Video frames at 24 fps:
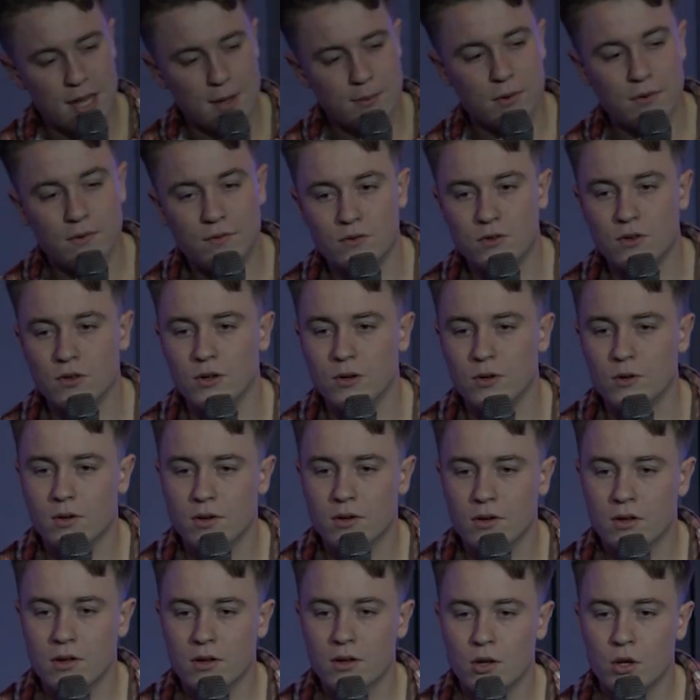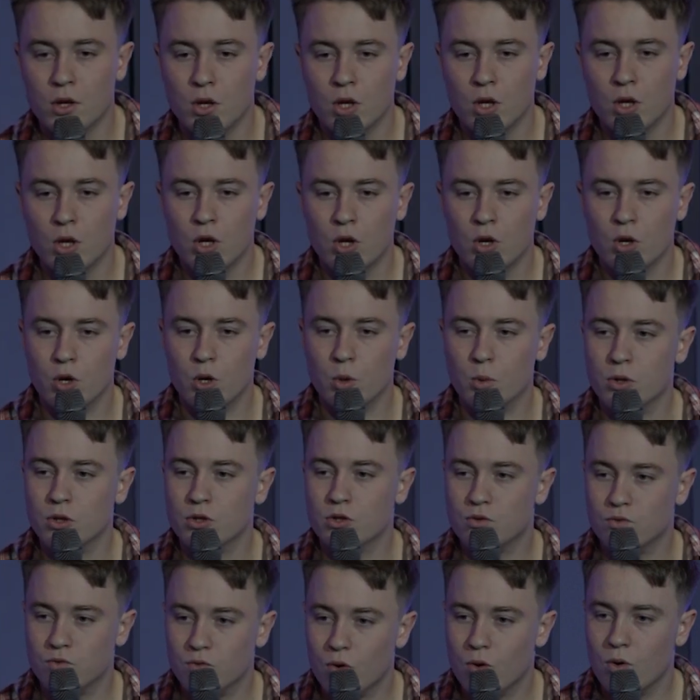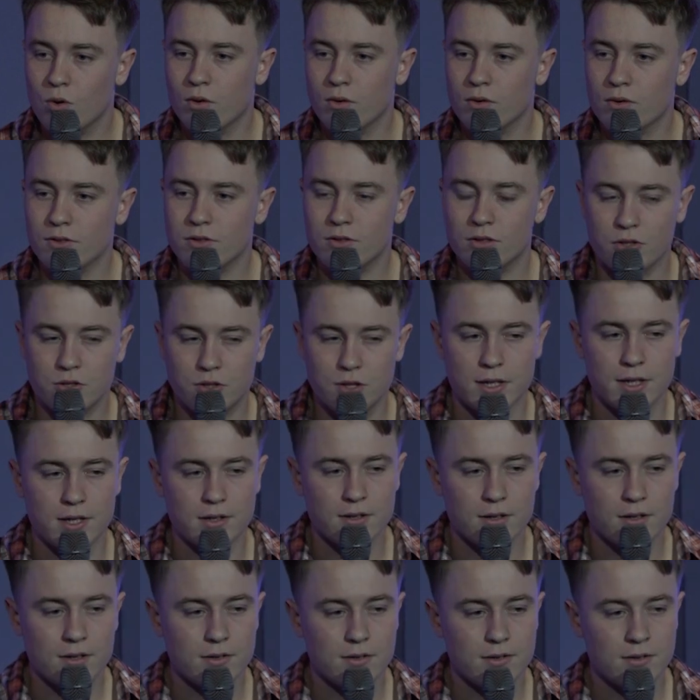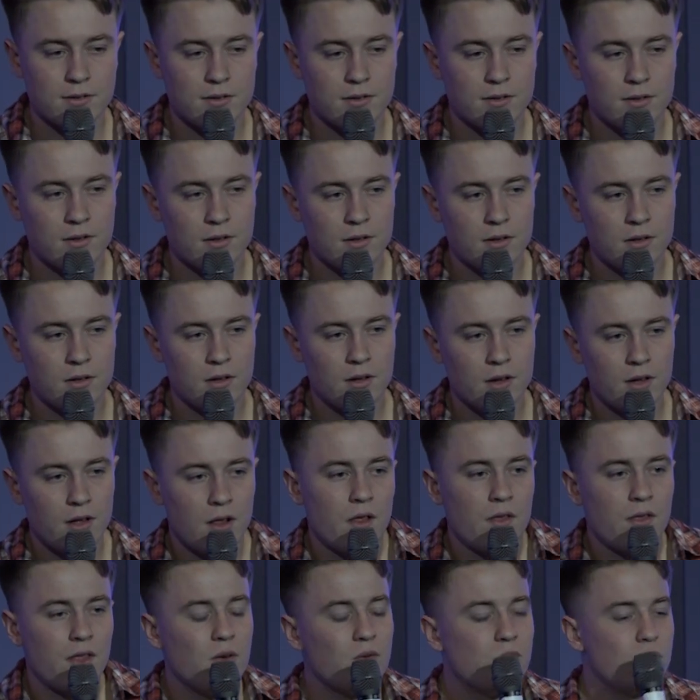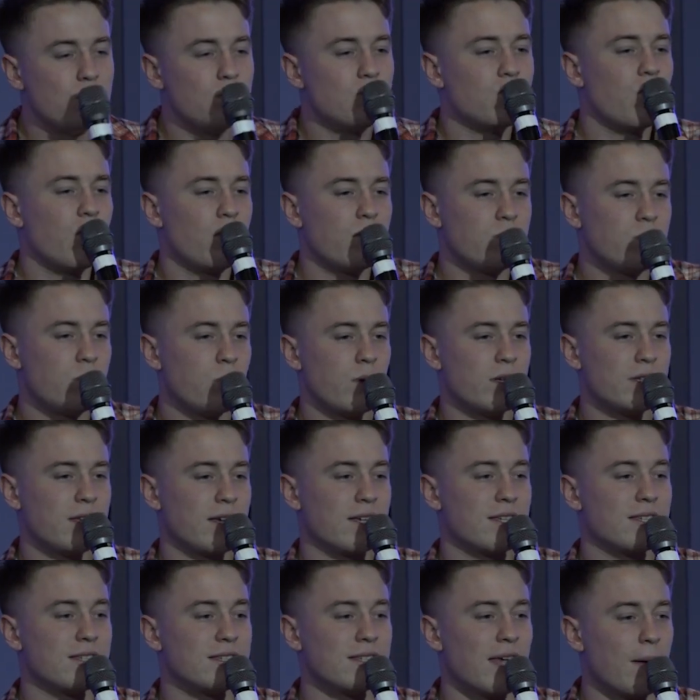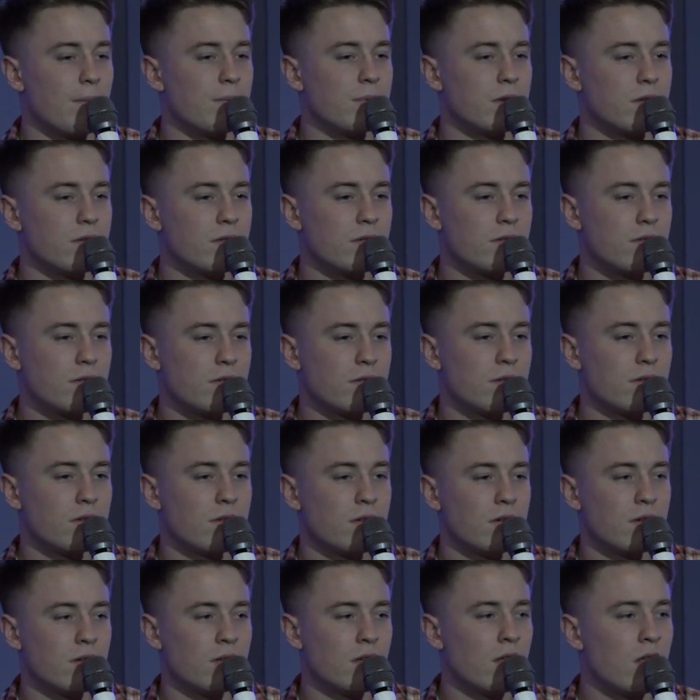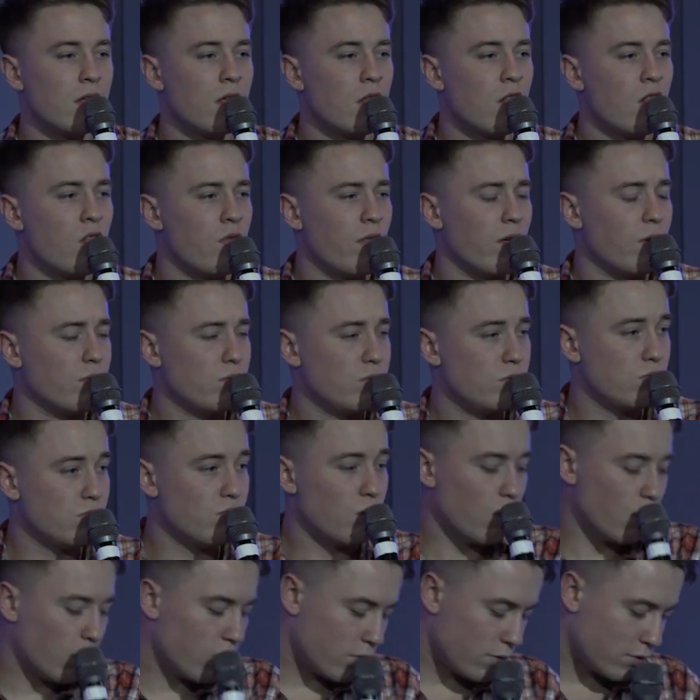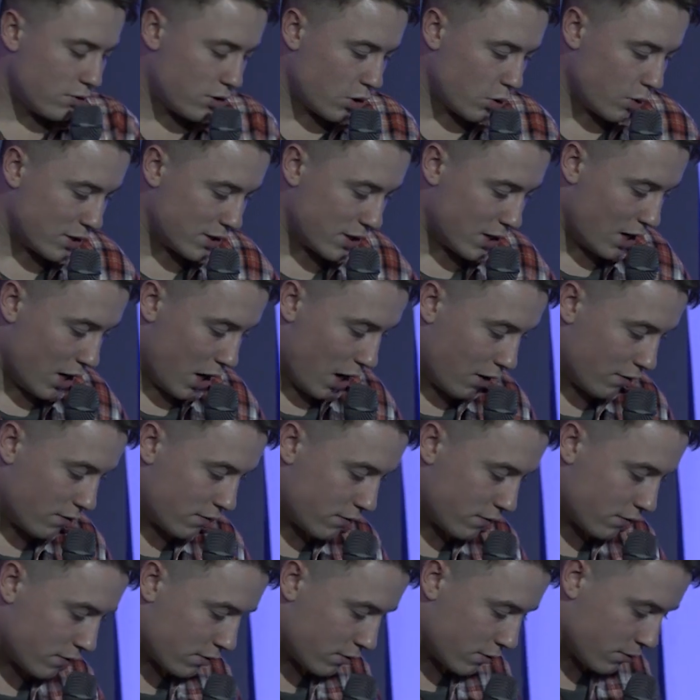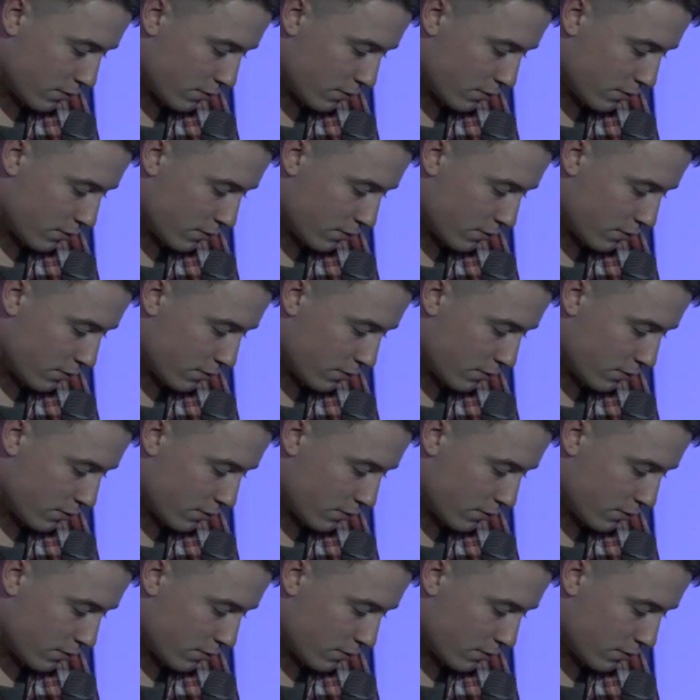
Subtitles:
name a few, who were drawn to Jesus. They were drawn to his acceptance. They were drawn to his love.